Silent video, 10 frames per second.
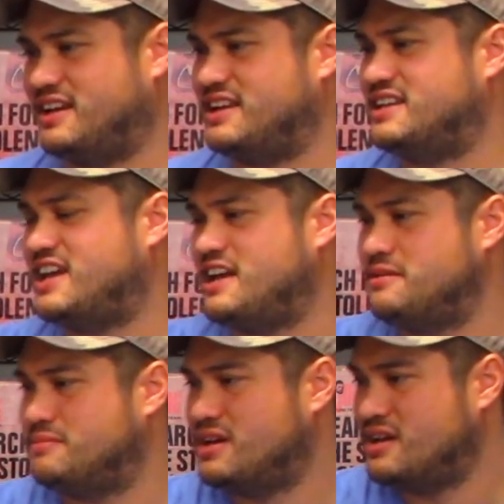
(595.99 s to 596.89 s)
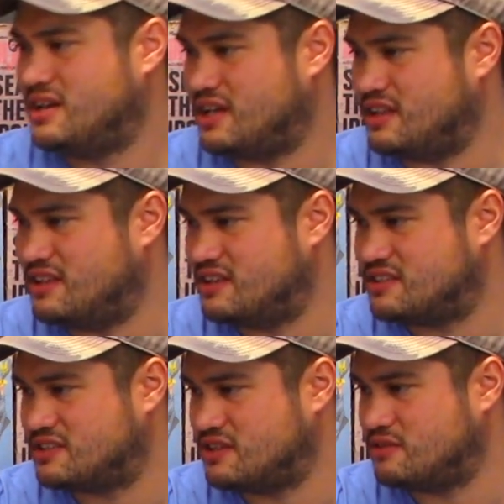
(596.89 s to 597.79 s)
And he came in this
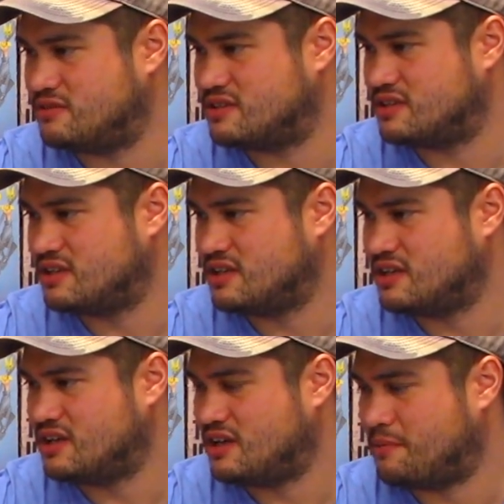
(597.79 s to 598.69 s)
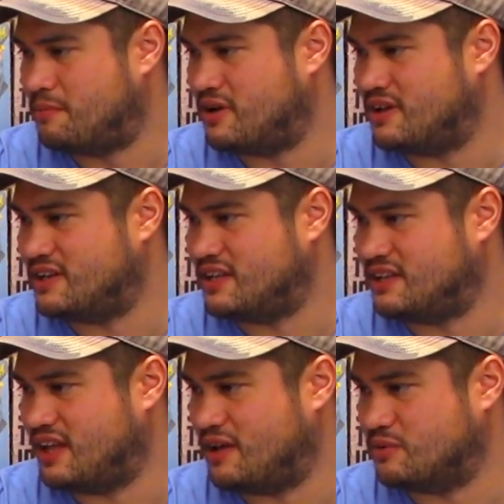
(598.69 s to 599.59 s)
suit, but
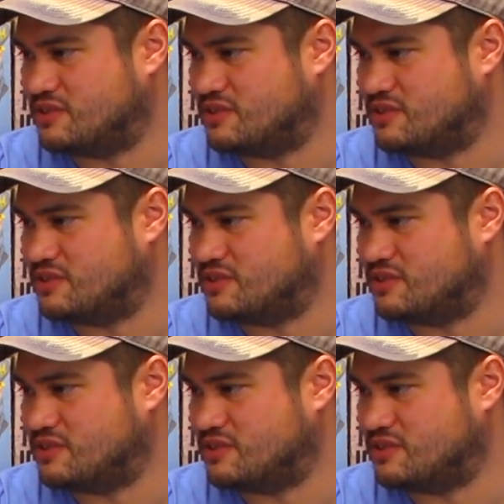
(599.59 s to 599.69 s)
it was a